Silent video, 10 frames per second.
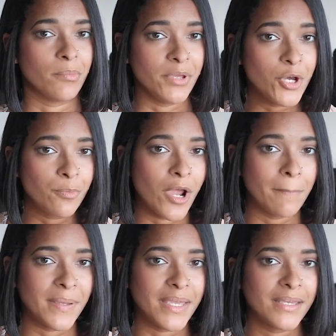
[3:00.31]
on meal
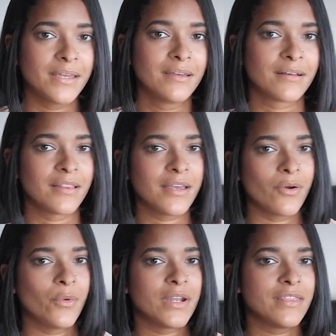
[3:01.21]
prepping, click
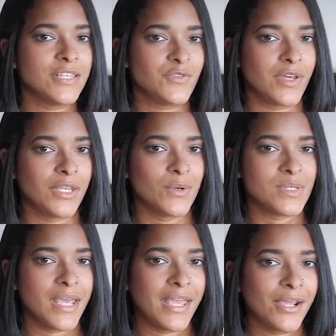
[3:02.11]
one of these
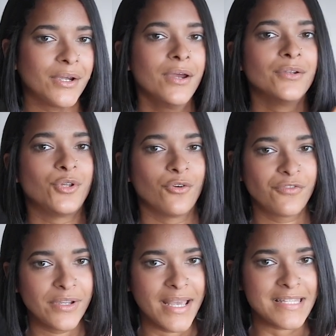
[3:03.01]
videos here. Don't
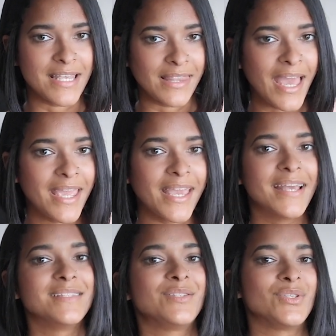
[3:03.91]
forget to like
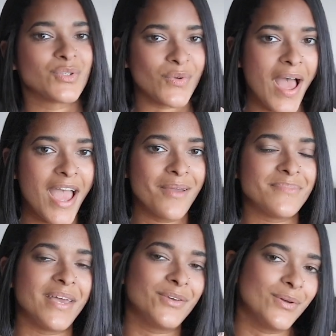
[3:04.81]
and subscribe.
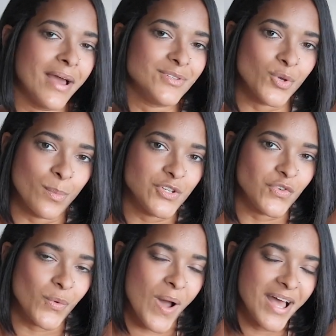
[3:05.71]
Thank you guys so much
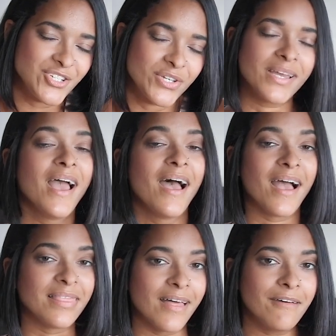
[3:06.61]
for watching.
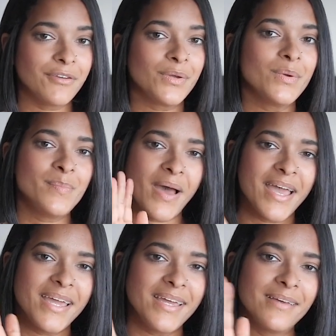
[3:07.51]
I love you.
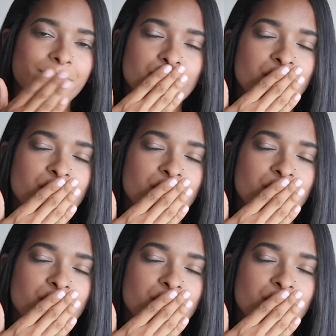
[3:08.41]
Bye.